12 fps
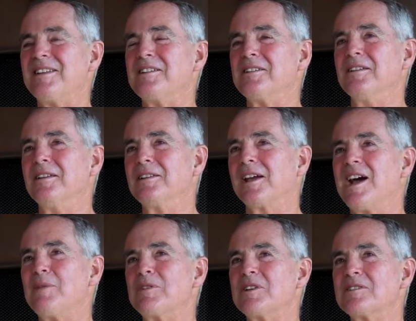You didn't. The
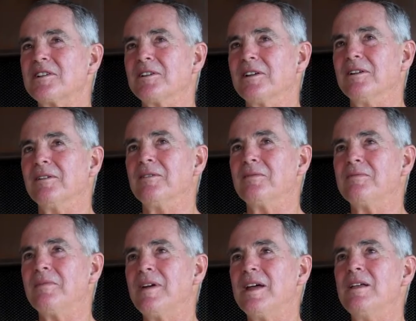competition
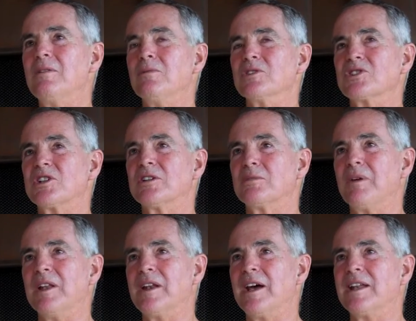was good,
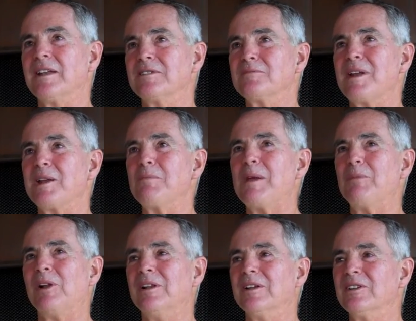but not as many
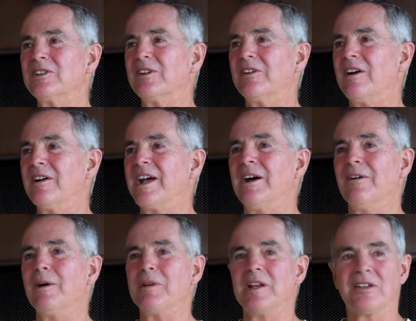people as there are now.
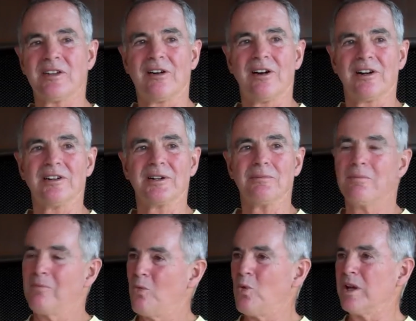I mean, it's harder to
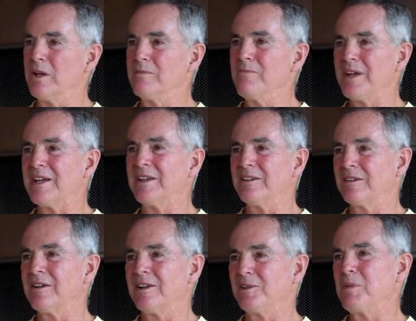win because
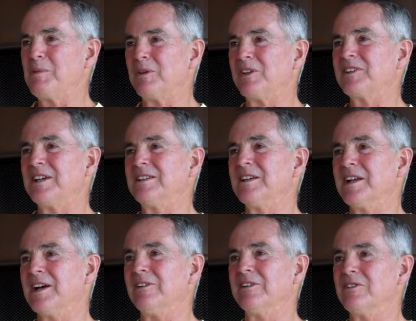look at all the people sailing
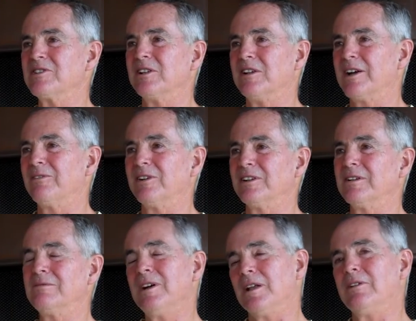now, and there's a lot of really,
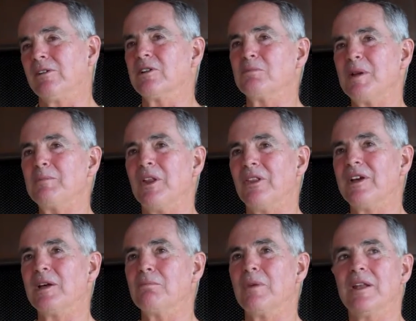well, there were good people
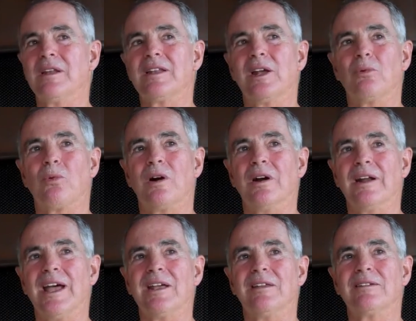then, but there weren't
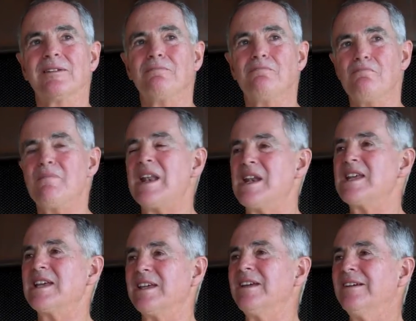as
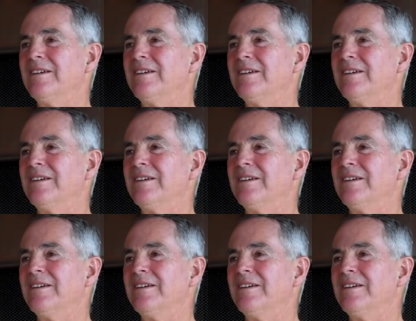many.